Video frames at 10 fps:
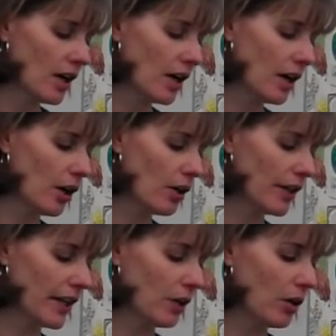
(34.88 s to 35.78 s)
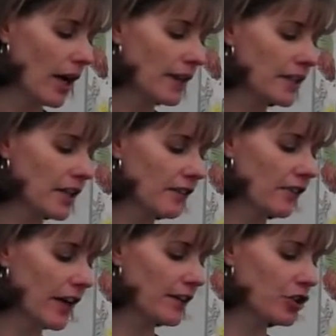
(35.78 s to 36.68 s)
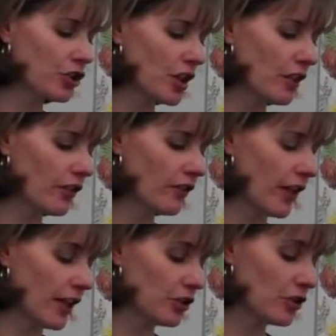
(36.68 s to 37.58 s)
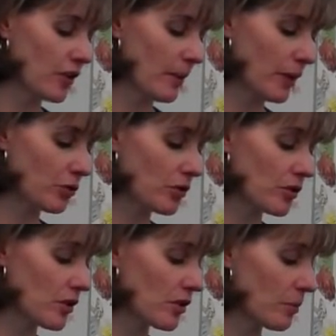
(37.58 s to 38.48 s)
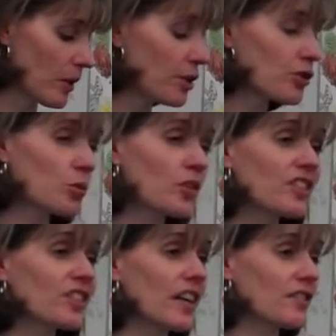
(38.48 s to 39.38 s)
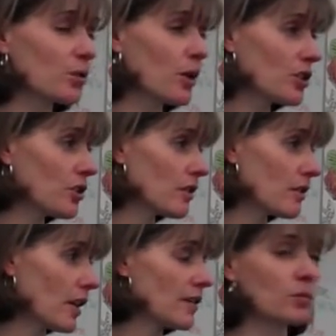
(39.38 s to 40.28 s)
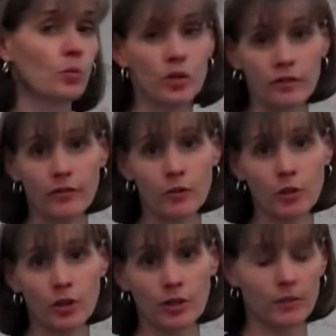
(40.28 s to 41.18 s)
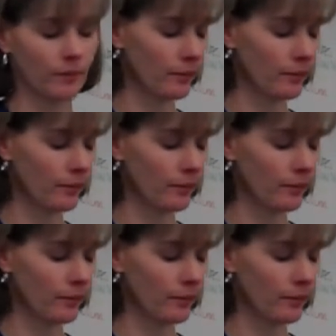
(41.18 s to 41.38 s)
Alrighty, identify the chief advantage of the metric system. Here's what the test question says, word for word.